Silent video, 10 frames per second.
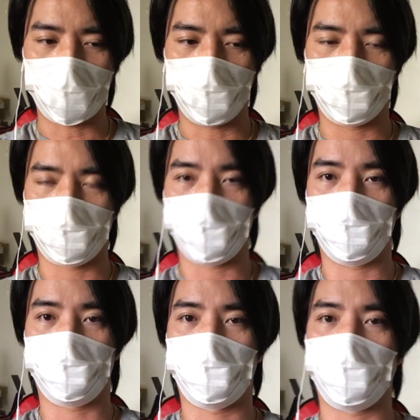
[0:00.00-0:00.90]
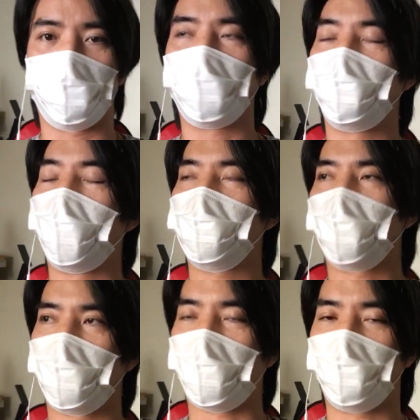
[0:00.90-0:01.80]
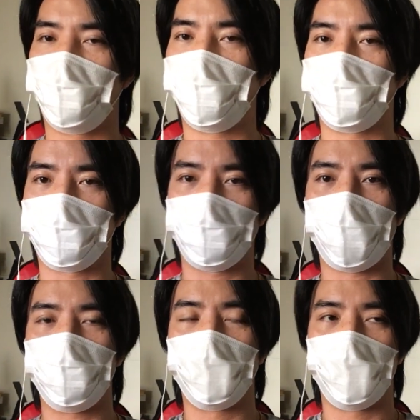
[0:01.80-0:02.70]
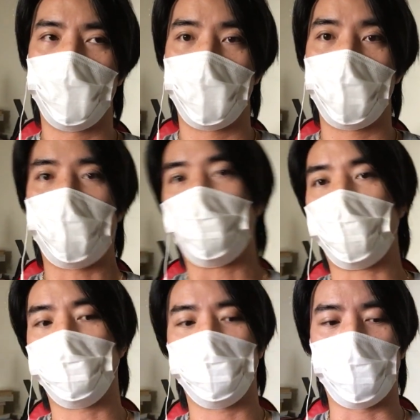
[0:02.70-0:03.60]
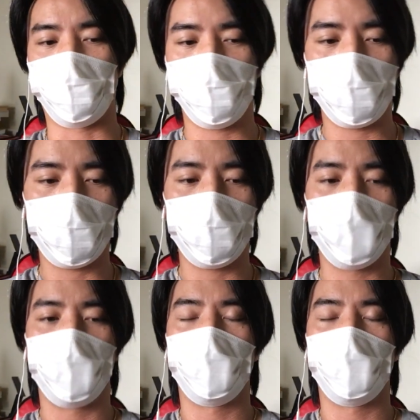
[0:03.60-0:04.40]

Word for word: counts uh, based on how many people sub while watching that video,